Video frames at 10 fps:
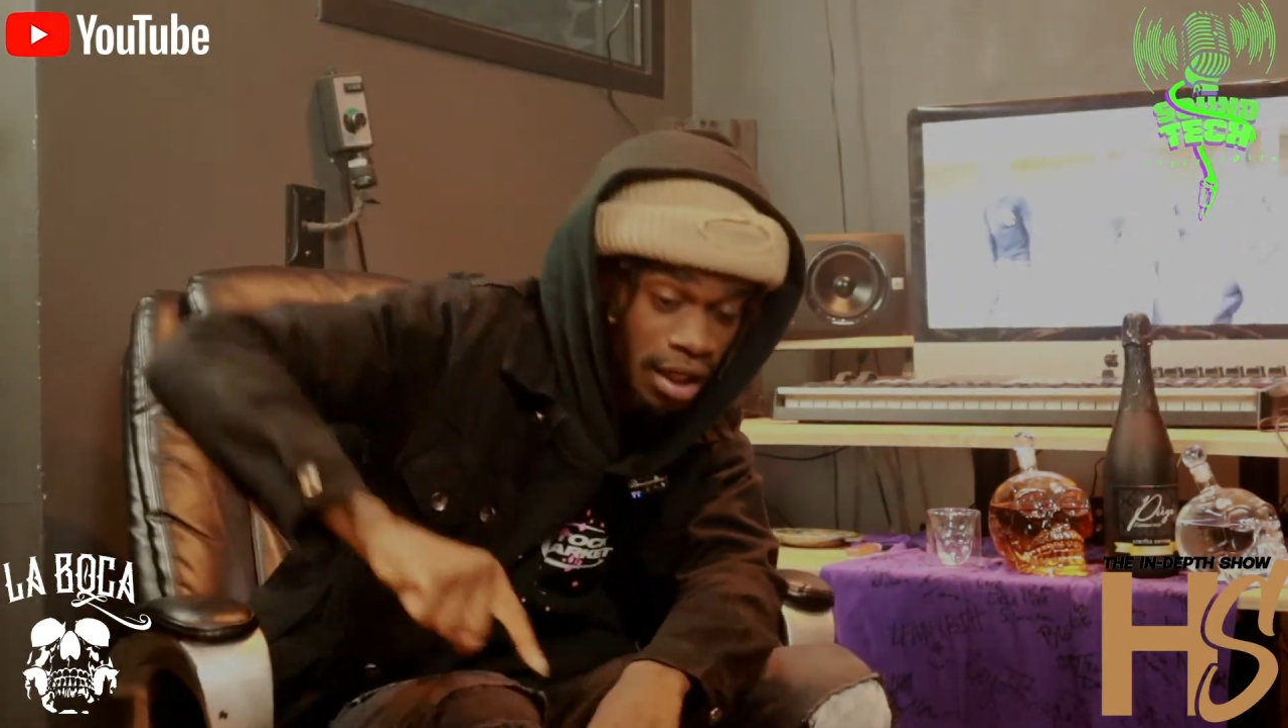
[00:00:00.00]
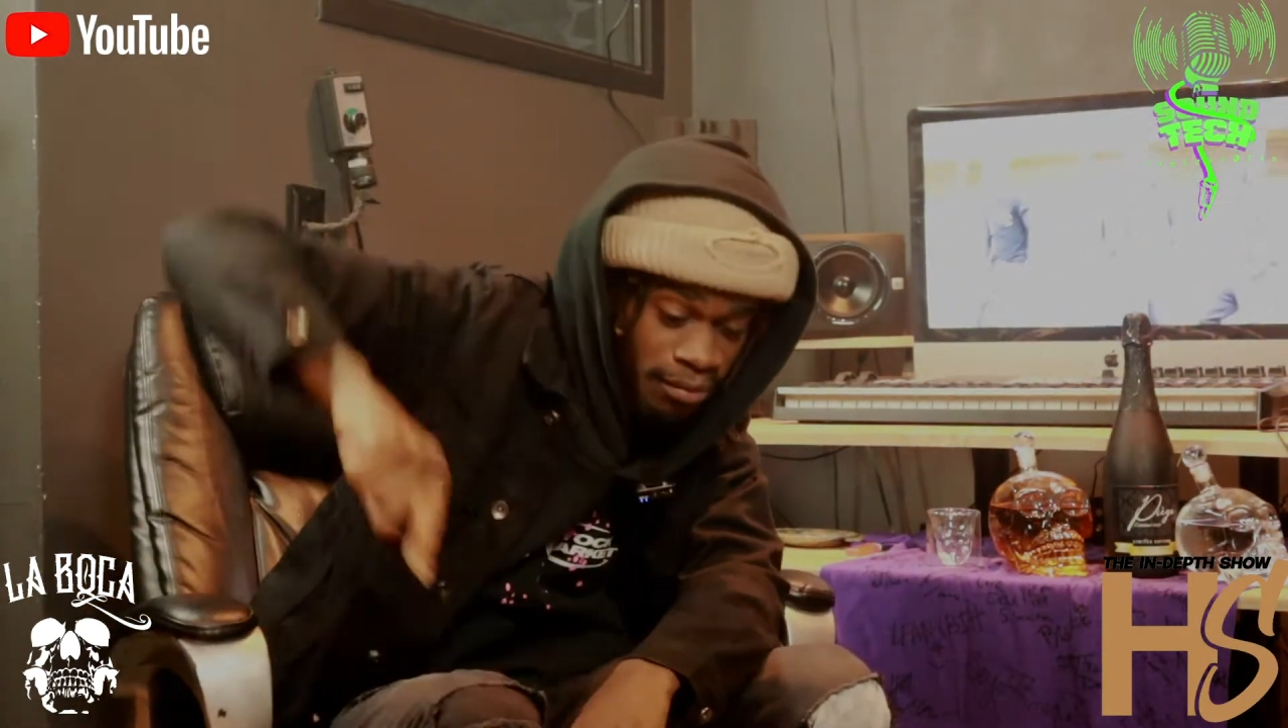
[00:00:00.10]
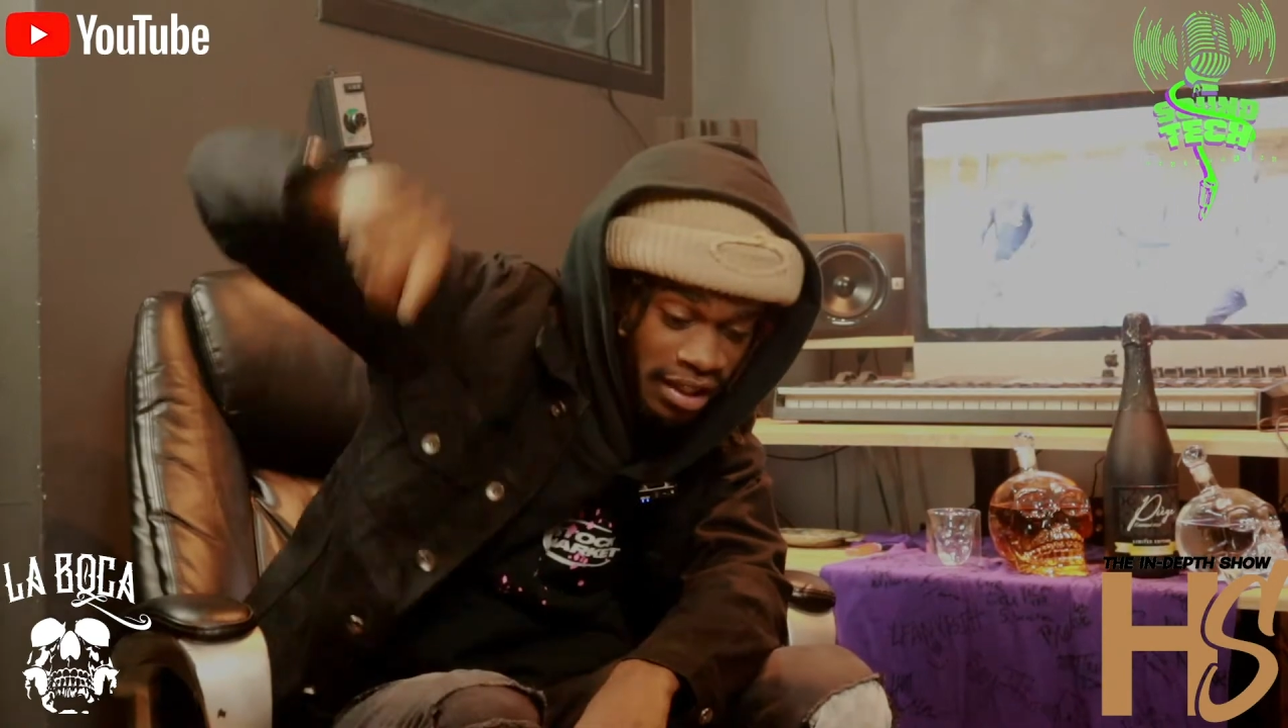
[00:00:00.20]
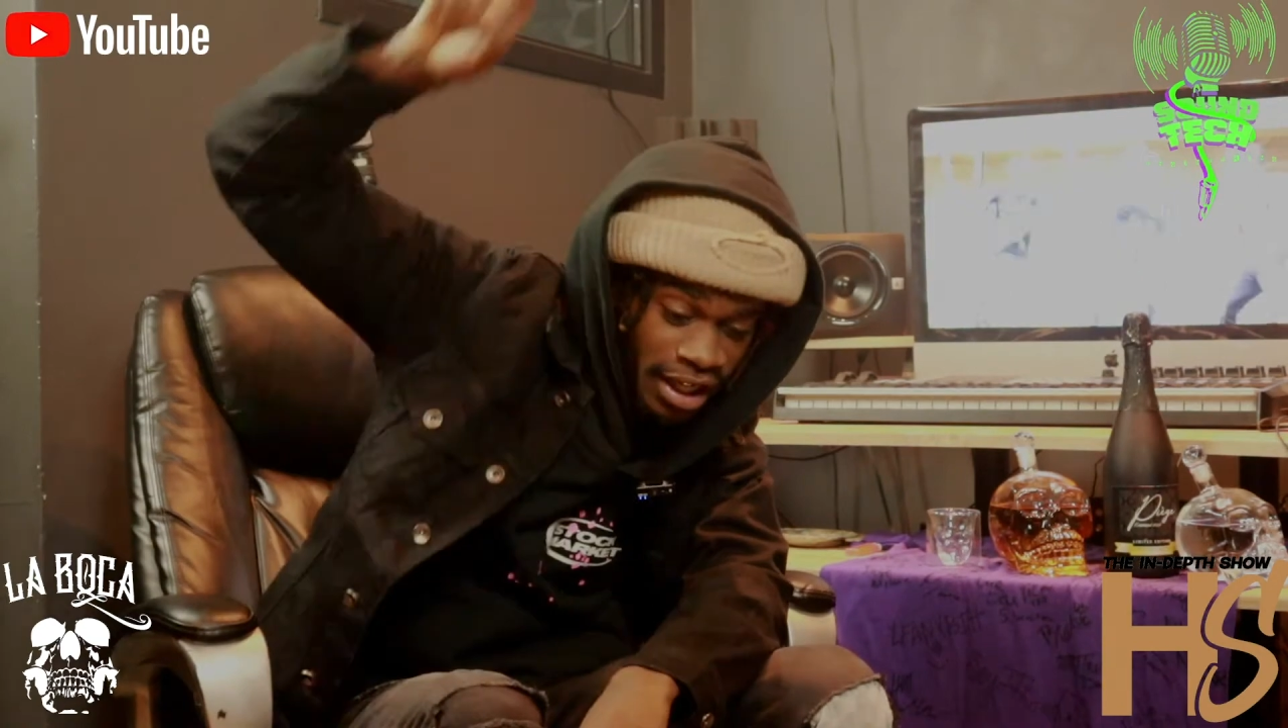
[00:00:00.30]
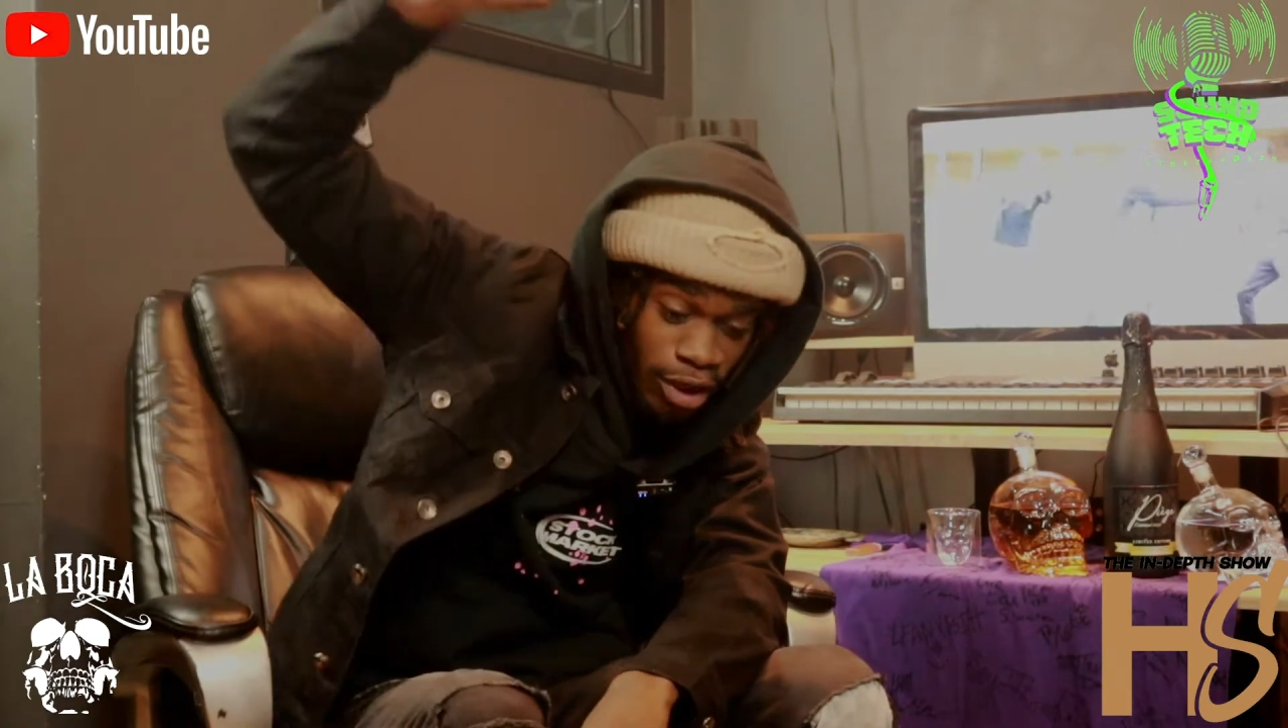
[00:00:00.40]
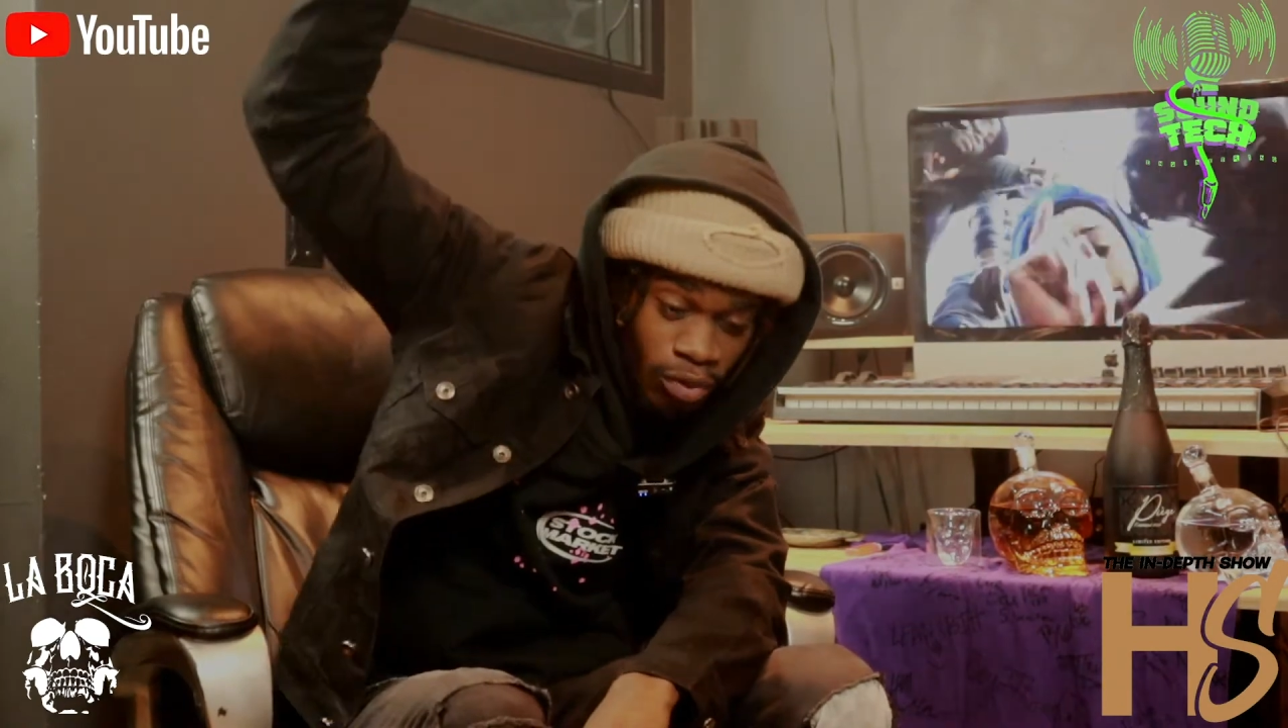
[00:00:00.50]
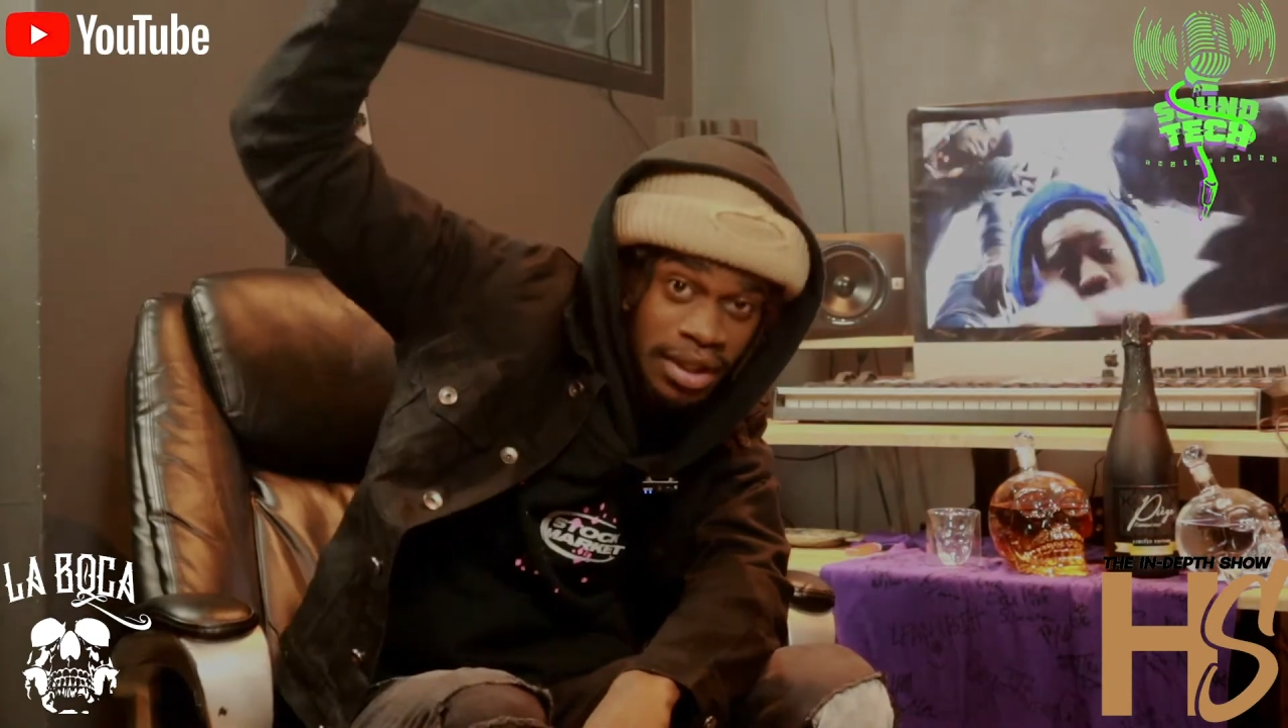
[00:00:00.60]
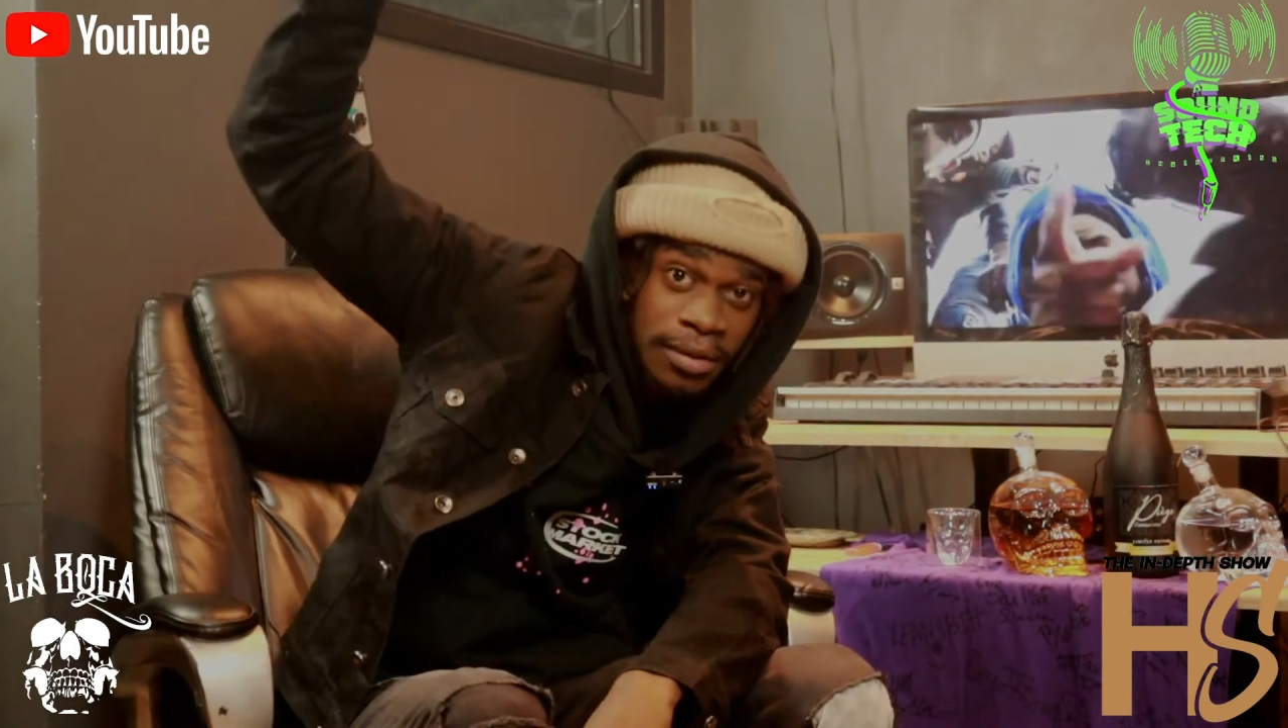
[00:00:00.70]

up there with